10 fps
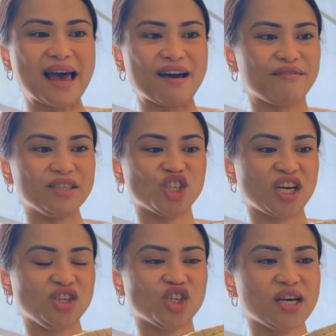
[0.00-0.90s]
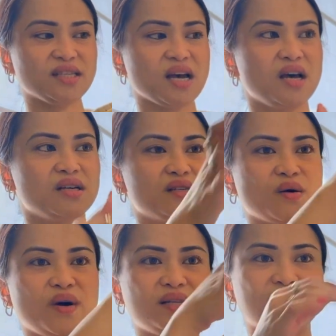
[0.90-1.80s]
I haven't changed it,
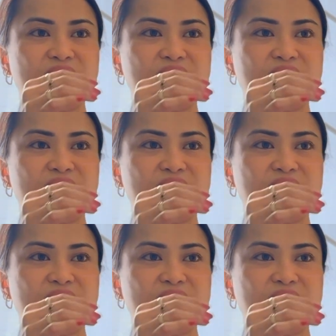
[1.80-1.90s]
so it's